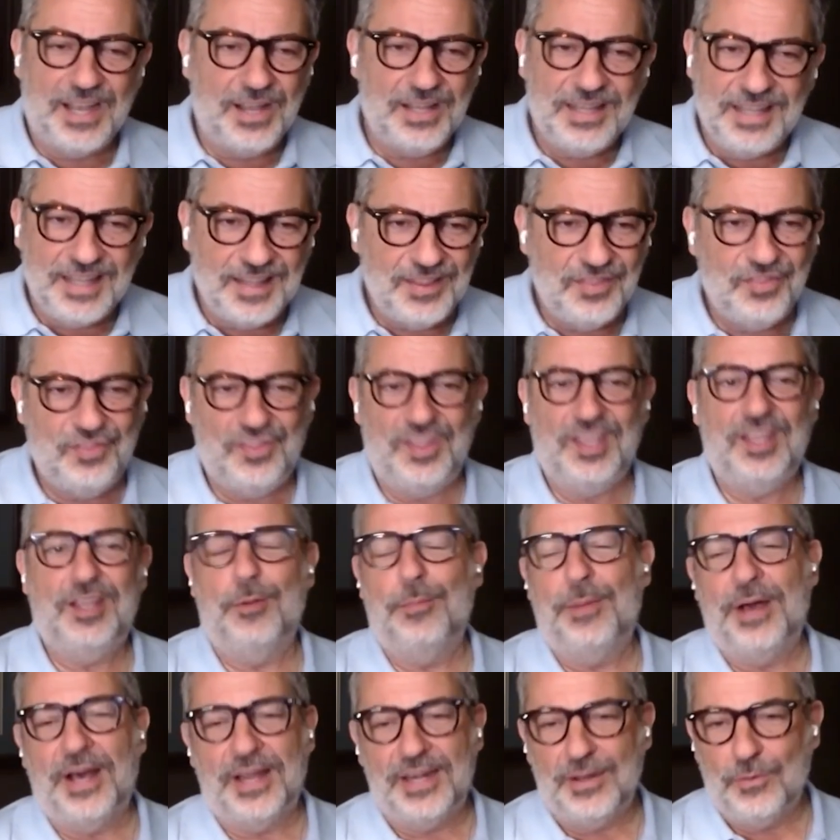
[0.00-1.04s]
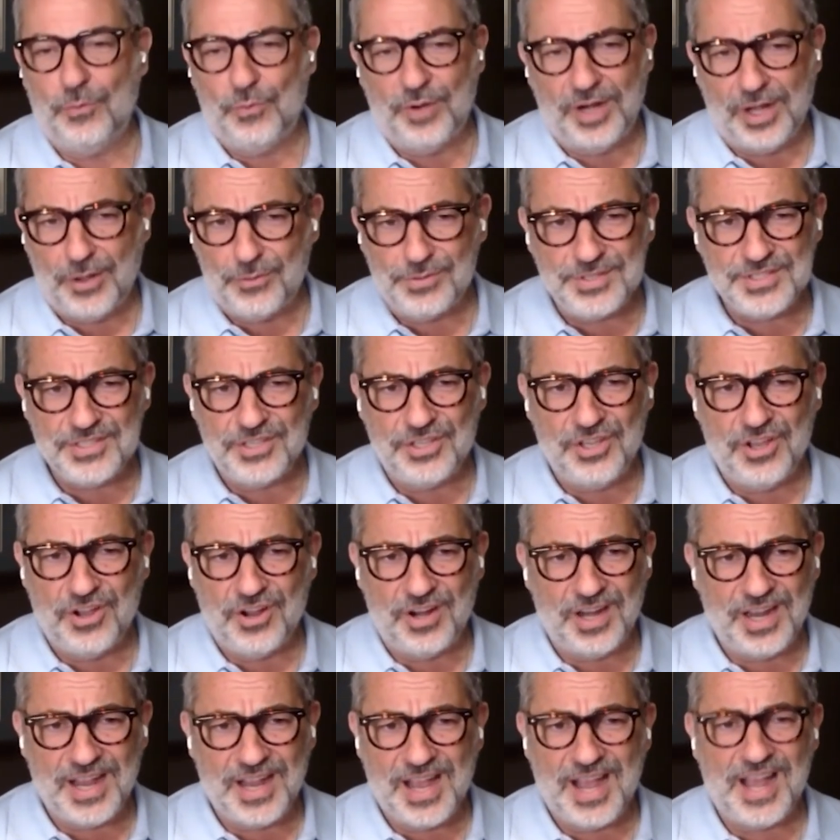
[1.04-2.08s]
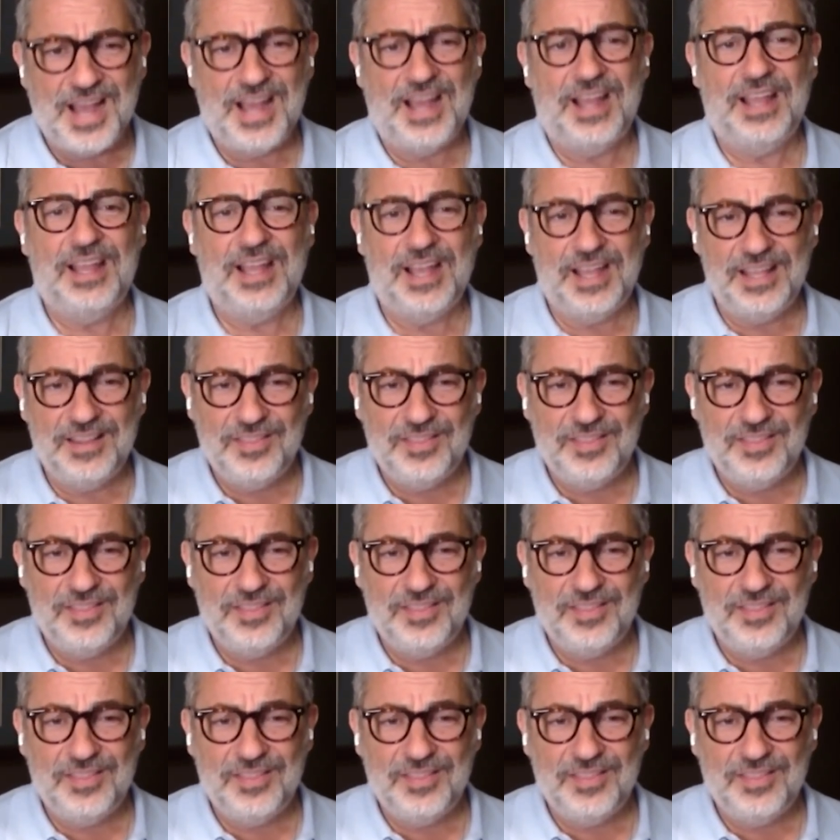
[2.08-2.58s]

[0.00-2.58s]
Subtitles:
I didn't think about it when I was a young guy.